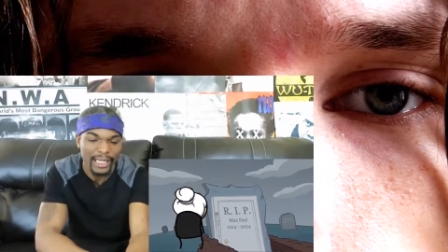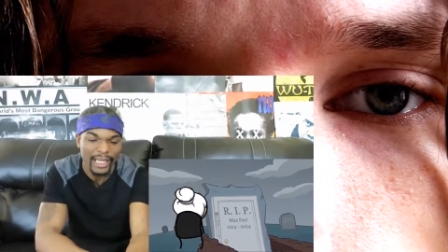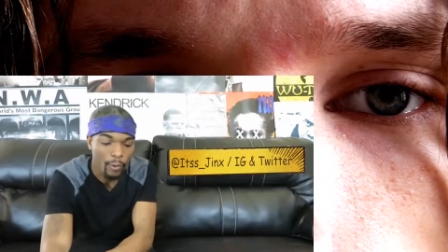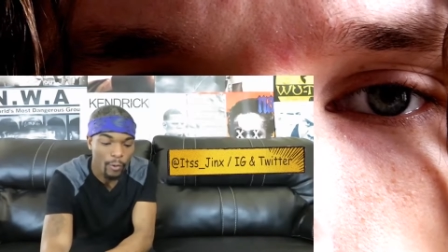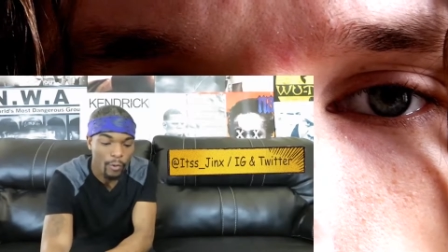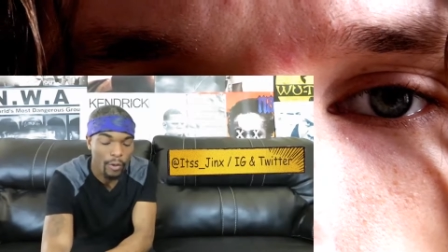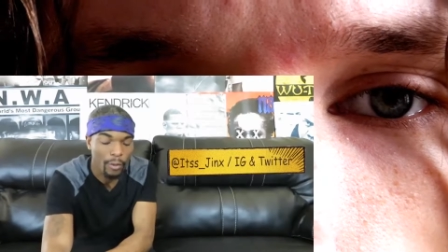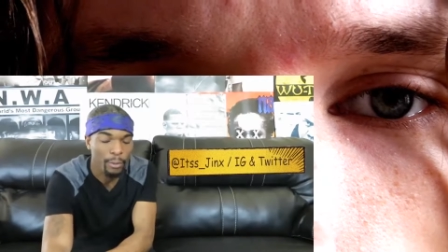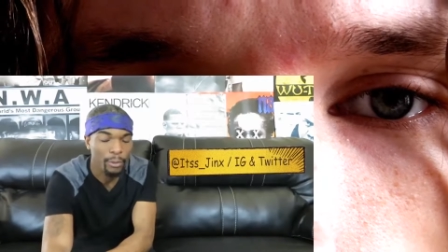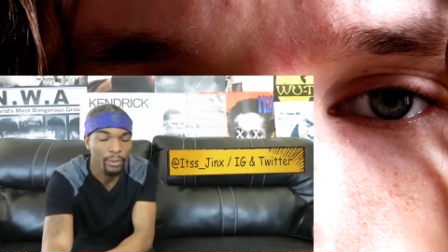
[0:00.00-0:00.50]
The
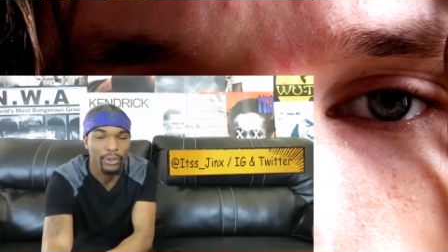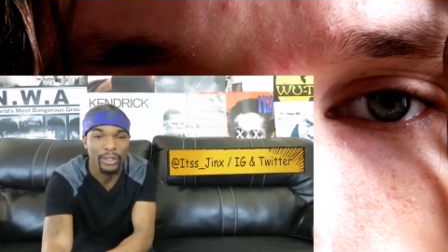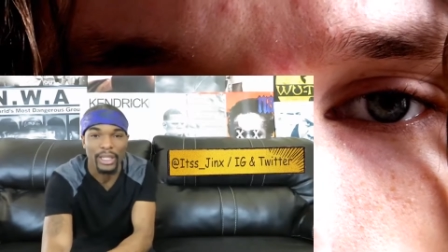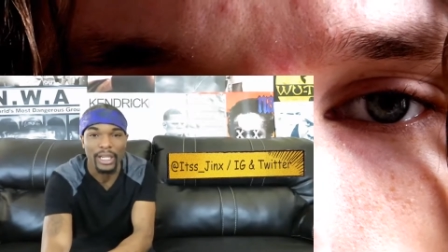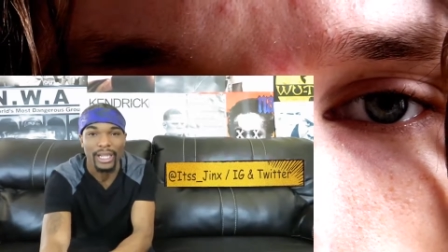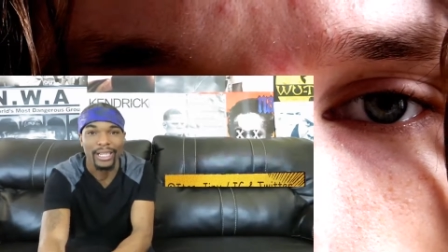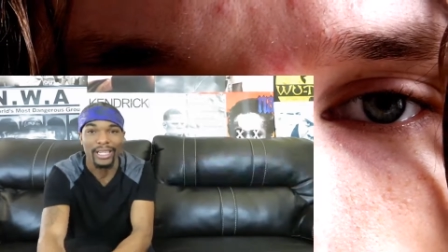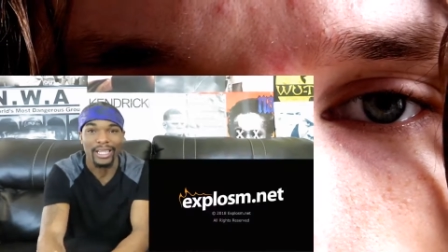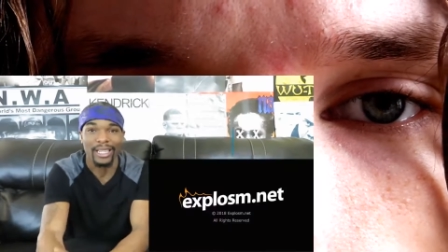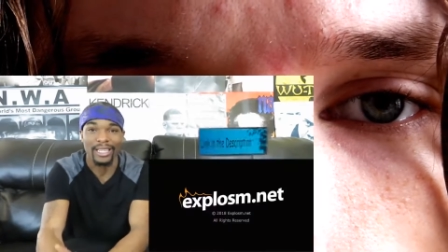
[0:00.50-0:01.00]
horrible
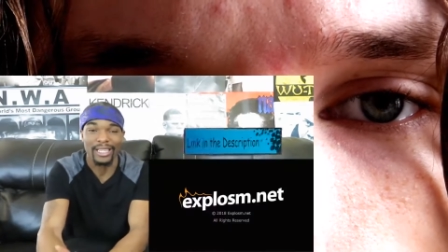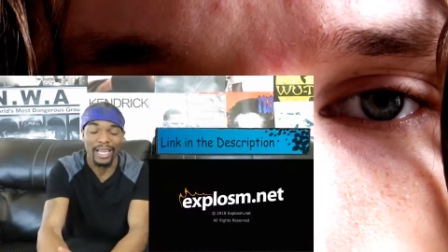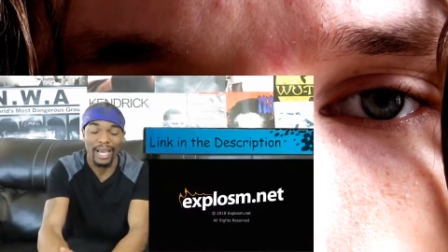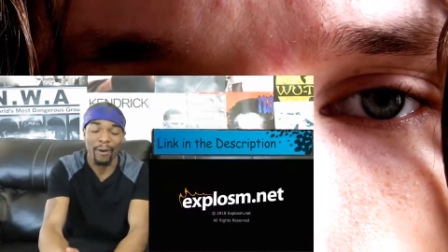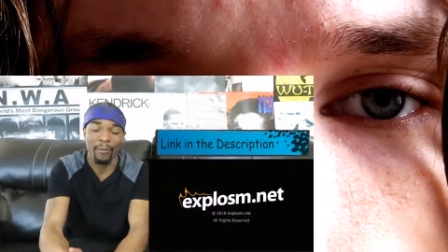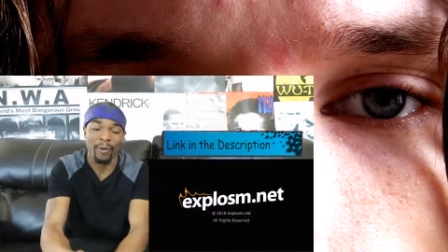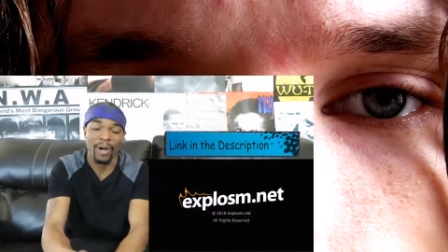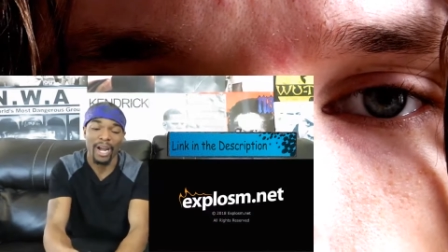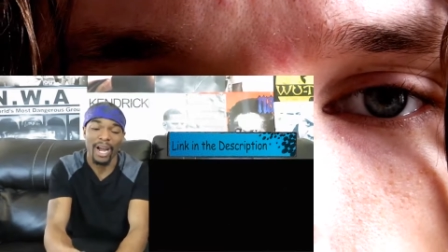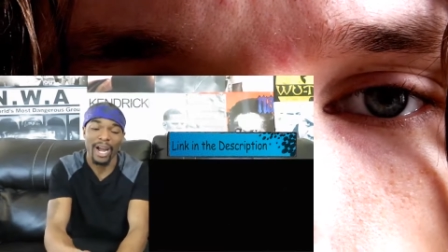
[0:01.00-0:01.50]
thing that,
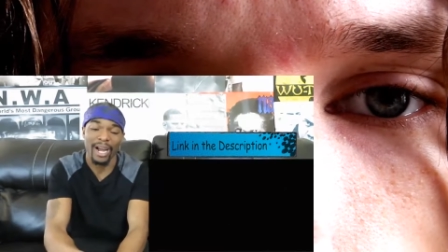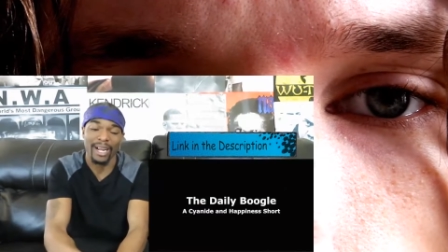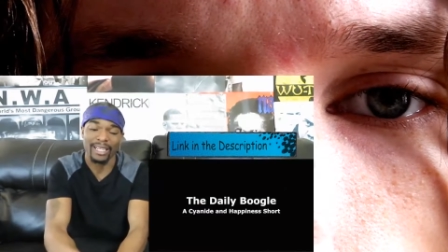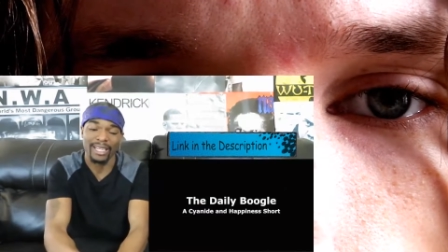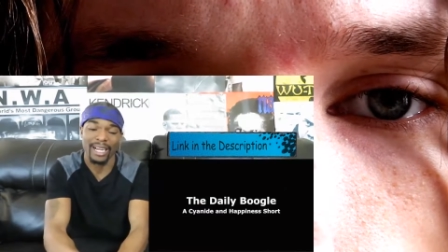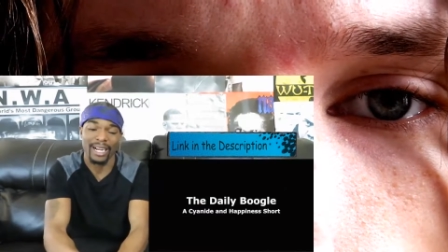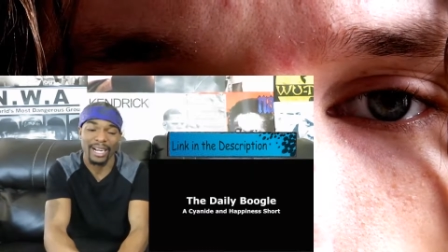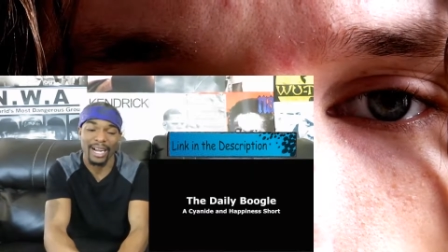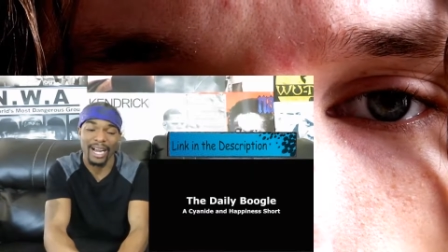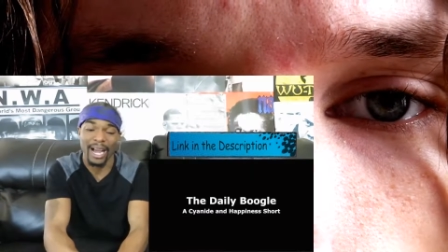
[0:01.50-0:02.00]
that would
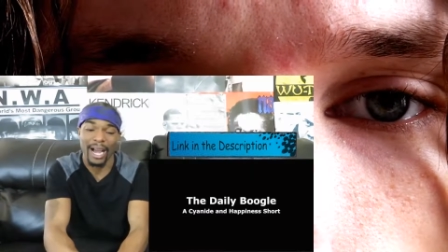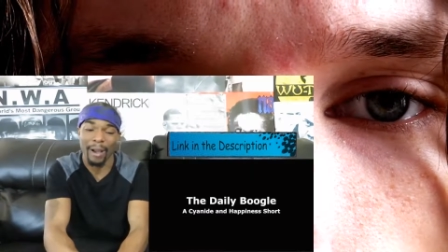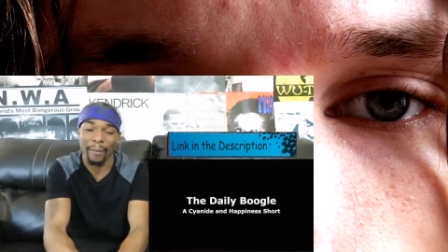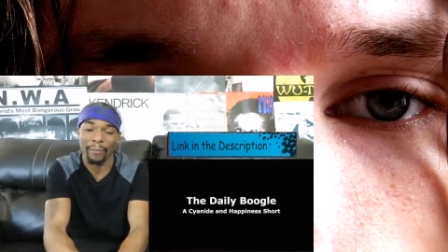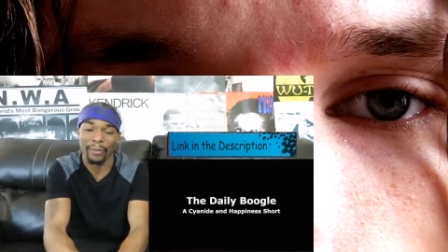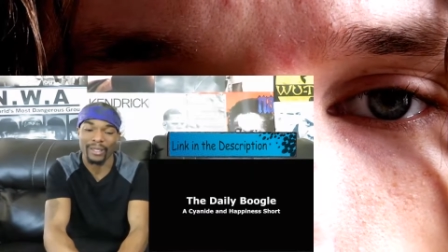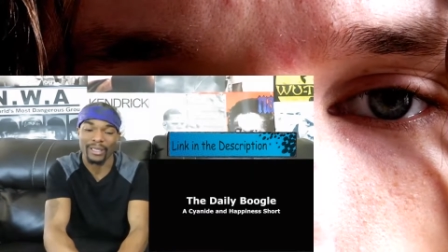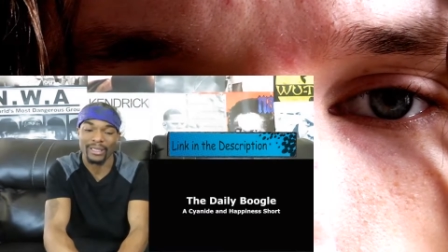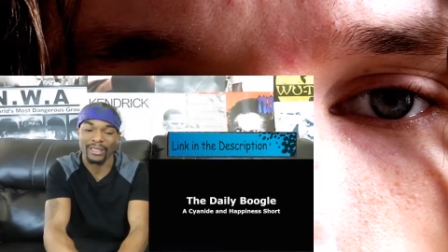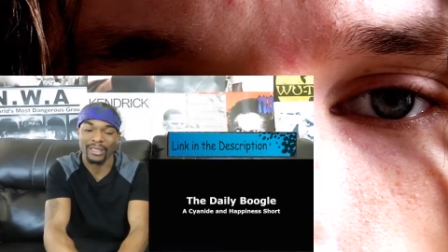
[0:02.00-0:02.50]
that could
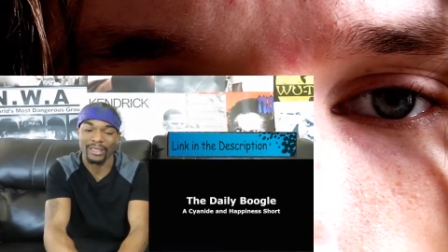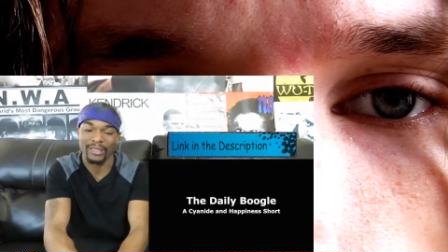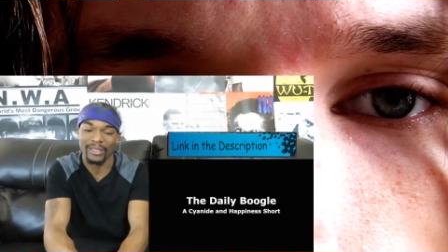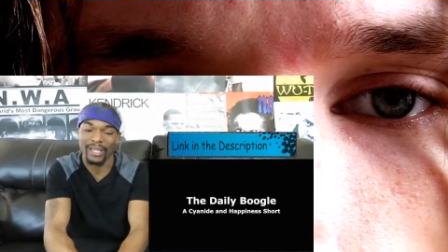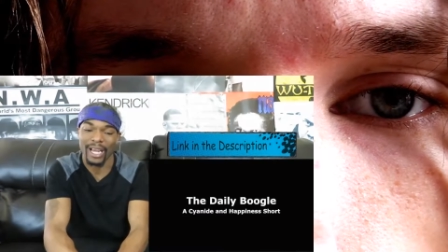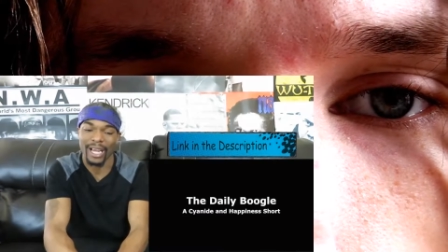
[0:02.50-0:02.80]
happen to you.